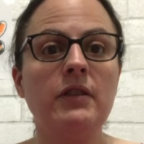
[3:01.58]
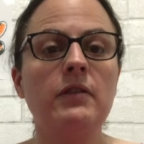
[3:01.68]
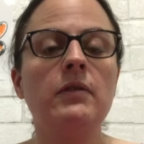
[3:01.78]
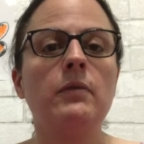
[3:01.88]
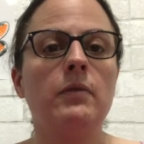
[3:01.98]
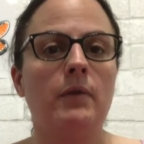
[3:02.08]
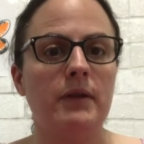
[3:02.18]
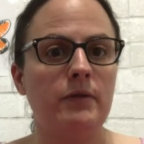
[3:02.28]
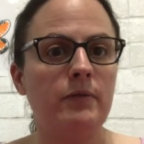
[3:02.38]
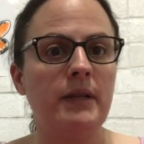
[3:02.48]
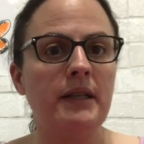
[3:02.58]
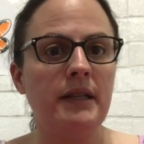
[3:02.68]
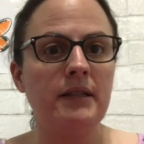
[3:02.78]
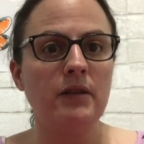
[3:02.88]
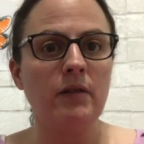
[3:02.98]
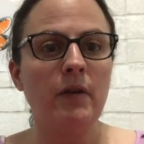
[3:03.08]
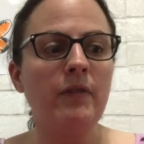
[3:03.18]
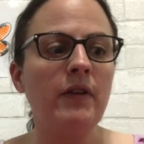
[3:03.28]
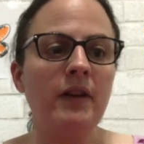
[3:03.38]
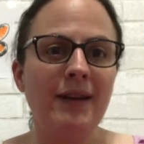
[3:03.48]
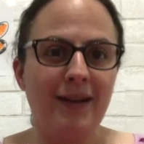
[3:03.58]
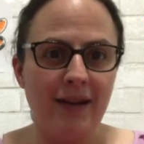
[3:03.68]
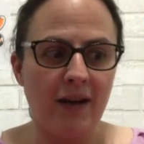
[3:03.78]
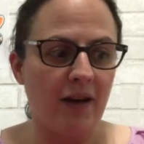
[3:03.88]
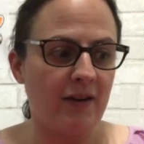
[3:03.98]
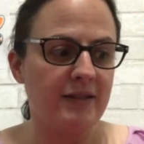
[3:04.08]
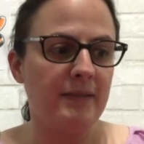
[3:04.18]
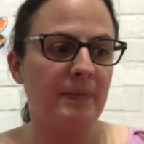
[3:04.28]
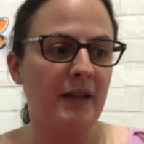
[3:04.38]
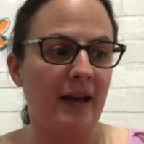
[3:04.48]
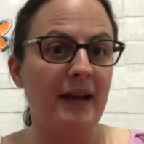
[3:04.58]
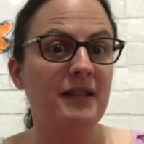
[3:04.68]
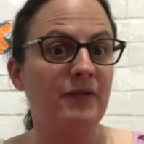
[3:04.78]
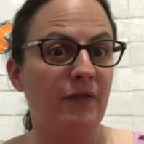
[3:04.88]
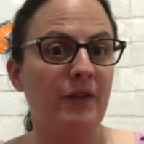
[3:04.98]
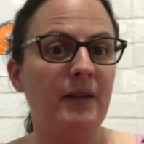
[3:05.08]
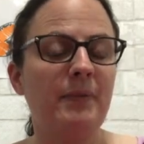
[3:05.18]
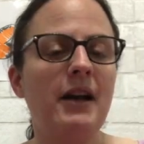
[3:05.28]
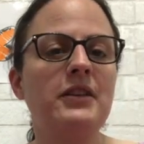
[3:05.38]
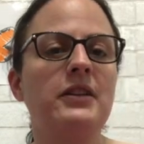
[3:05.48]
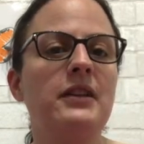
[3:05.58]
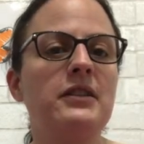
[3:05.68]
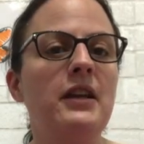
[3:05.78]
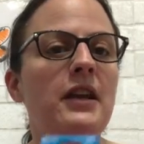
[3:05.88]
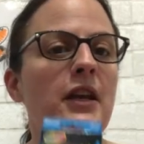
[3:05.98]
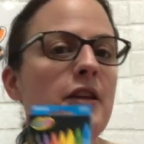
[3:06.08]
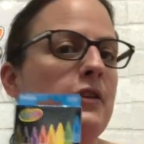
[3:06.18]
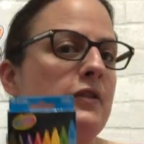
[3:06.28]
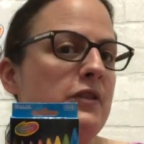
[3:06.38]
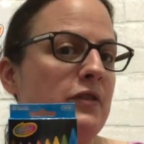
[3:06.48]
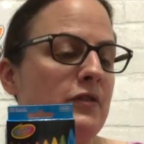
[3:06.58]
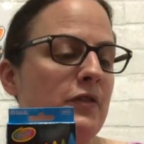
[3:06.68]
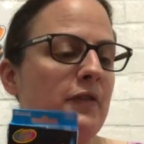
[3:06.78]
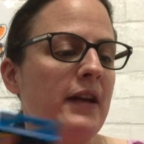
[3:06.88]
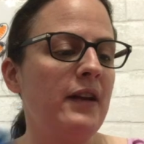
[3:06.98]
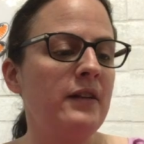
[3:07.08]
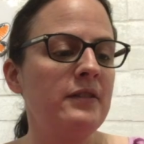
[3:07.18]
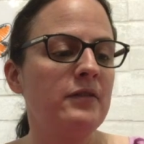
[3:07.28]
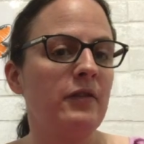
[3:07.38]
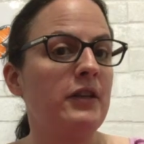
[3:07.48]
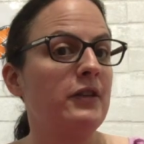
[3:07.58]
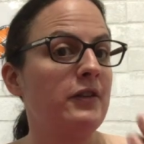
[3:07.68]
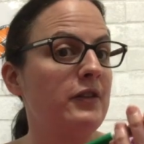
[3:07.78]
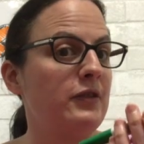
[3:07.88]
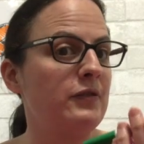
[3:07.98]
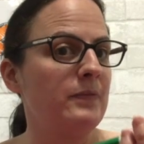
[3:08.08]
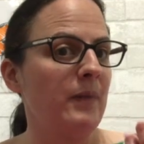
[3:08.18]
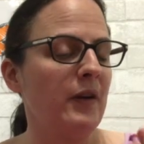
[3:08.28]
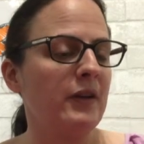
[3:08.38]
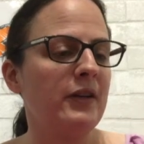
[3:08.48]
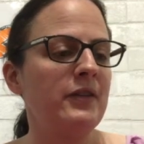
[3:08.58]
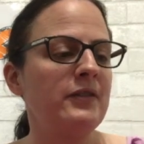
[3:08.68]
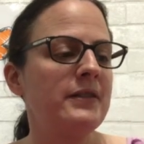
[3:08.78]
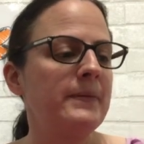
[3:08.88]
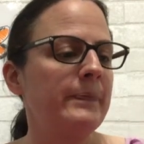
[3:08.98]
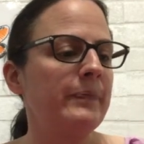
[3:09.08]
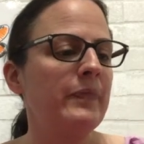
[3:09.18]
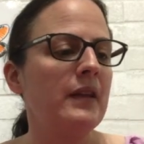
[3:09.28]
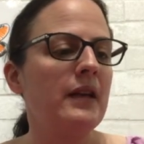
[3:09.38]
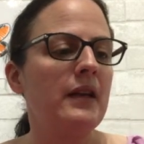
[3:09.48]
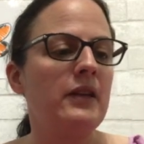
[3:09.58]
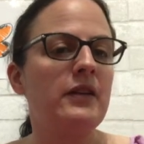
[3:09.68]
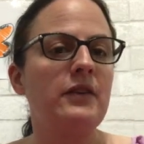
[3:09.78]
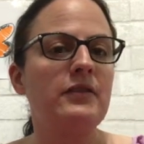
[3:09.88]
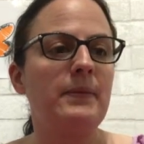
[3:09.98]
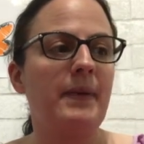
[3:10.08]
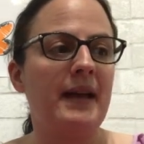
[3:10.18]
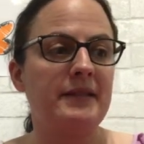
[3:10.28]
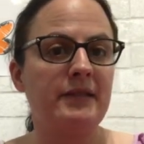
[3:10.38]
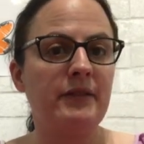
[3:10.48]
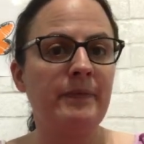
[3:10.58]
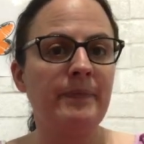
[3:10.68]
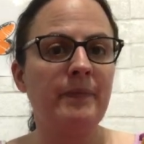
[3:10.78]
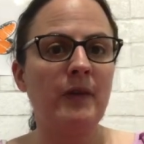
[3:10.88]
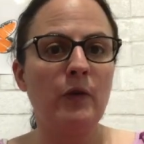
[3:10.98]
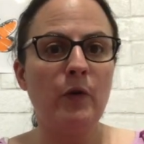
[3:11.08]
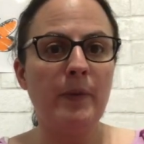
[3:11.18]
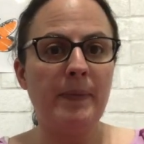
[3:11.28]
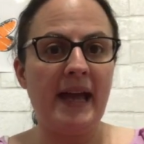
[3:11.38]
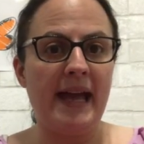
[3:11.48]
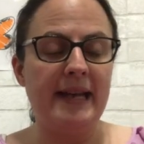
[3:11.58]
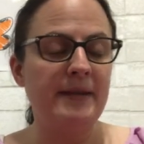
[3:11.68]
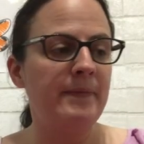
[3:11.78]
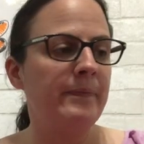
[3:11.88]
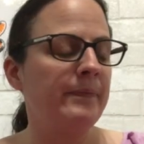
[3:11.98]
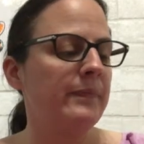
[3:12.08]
you, what do we need to go over? Our supplies for the project. You can use crayons, or you can use markers. You can use a pencil or pen.